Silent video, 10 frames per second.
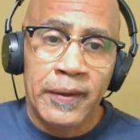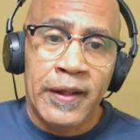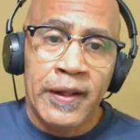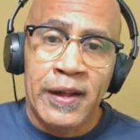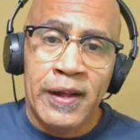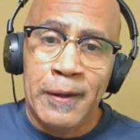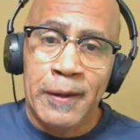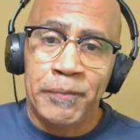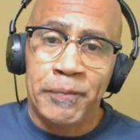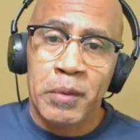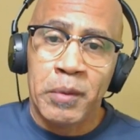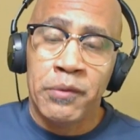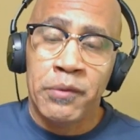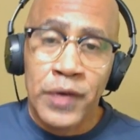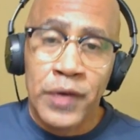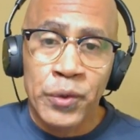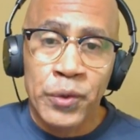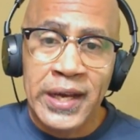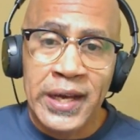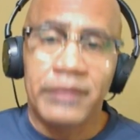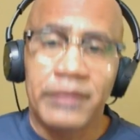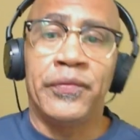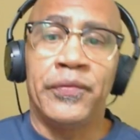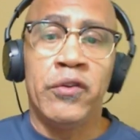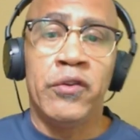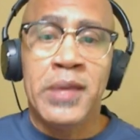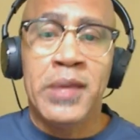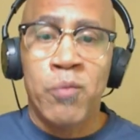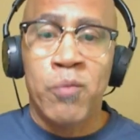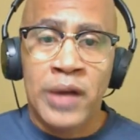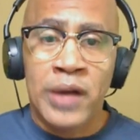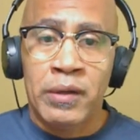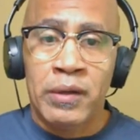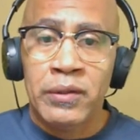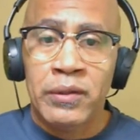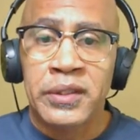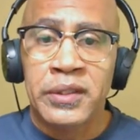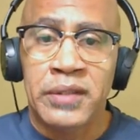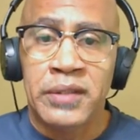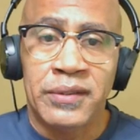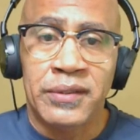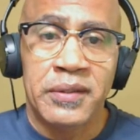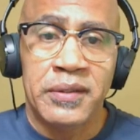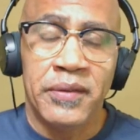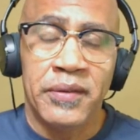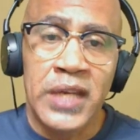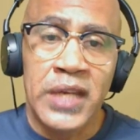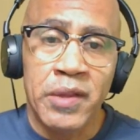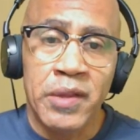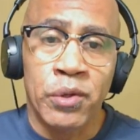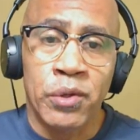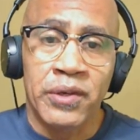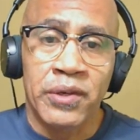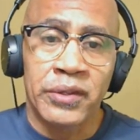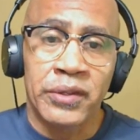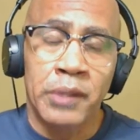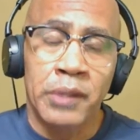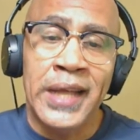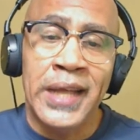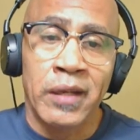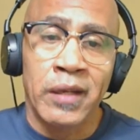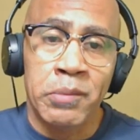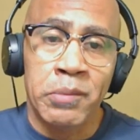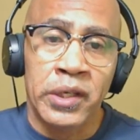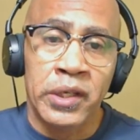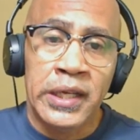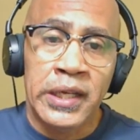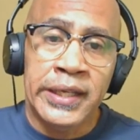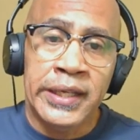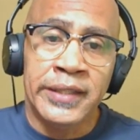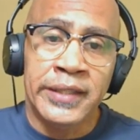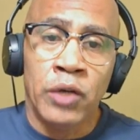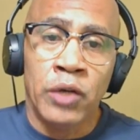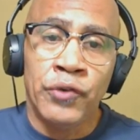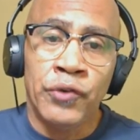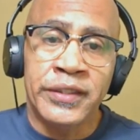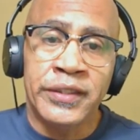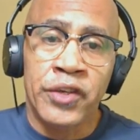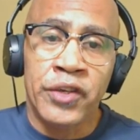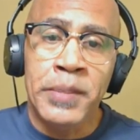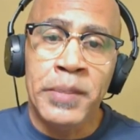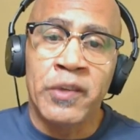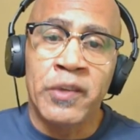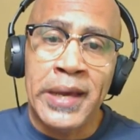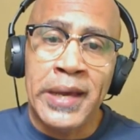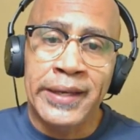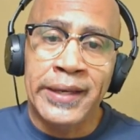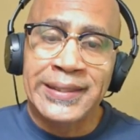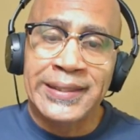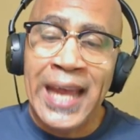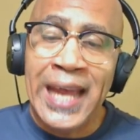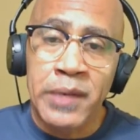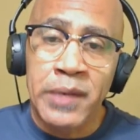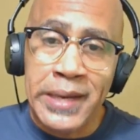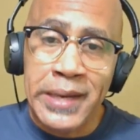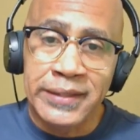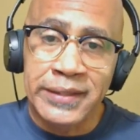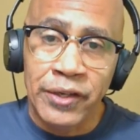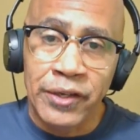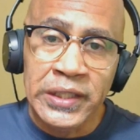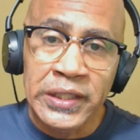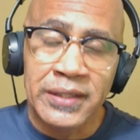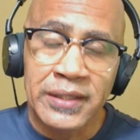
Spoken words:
But before I do that, you may wonder, the name of the book, the subtitle of the book is How to Rescue Your Peace of Mind as Time Demands Increase.